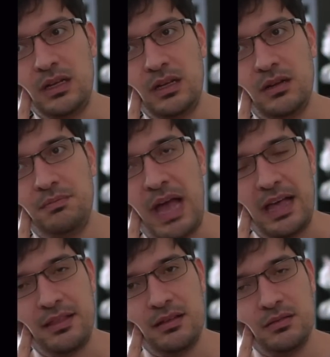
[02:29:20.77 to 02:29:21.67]

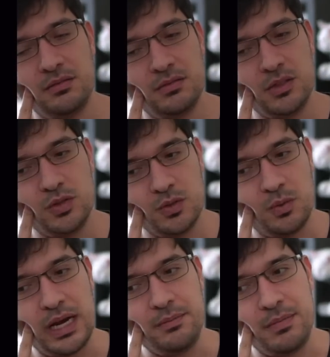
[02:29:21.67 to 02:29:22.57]
math, you should
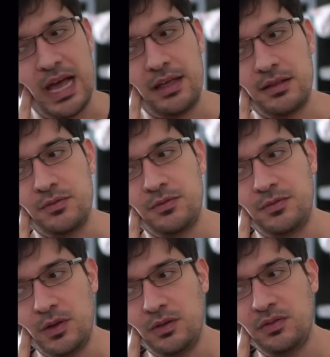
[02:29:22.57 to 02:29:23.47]
write math in
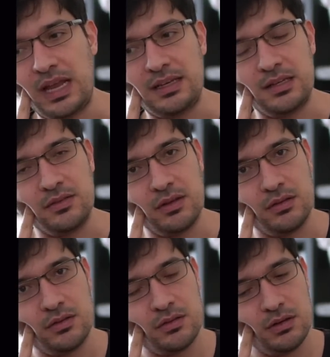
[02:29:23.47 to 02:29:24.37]
full
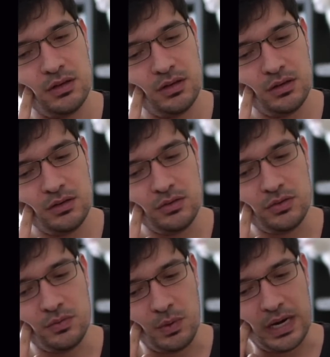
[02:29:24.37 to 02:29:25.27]
sentences. You
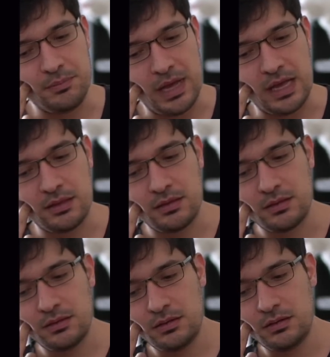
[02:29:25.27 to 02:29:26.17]
should write math
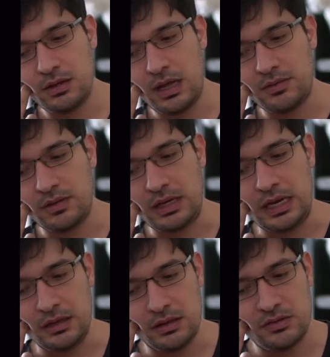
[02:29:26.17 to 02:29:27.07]
as
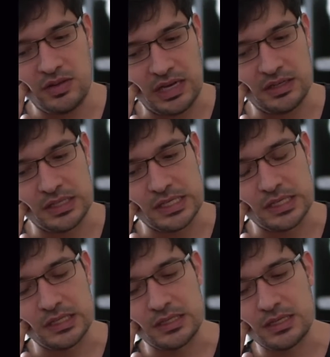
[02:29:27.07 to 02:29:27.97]
English
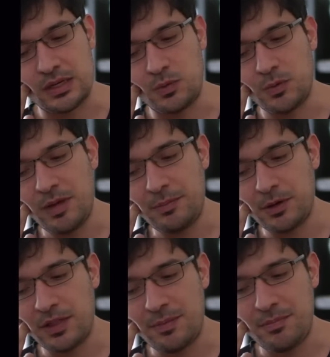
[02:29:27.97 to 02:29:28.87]
sentences and remember
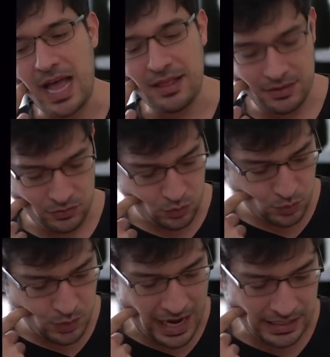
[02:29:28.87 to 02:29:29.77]
that math is
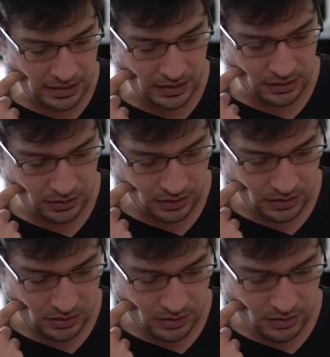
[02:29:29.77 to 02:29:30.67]
writing.
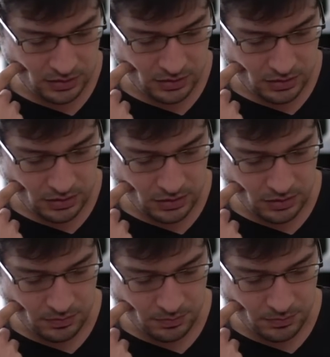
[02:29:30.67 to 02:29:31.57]

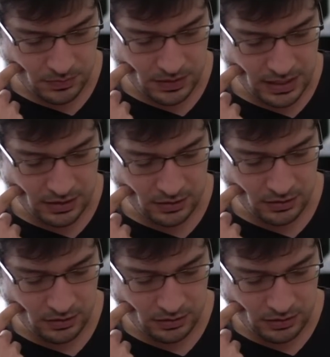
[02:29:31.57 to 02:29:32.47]

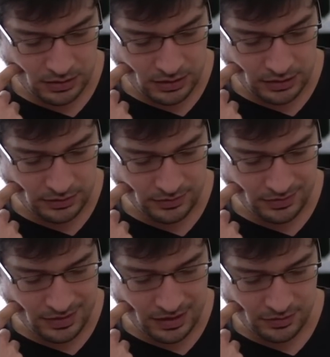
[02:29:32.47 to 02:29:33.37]
There
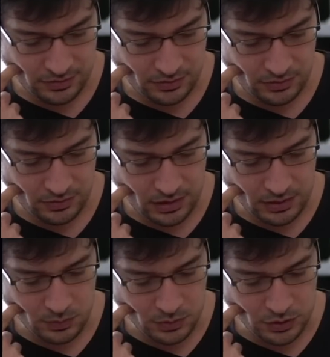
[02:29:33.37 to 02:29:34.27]
exists. I
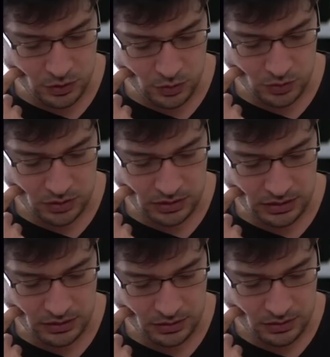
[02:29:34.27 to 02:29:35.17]
will usually